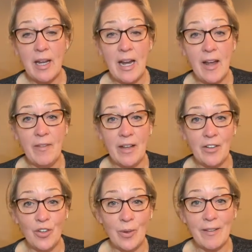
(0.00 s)
and then
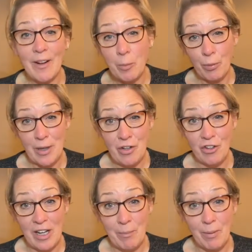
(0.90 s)
doing a little
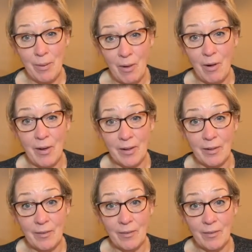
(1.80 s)
pre-shape on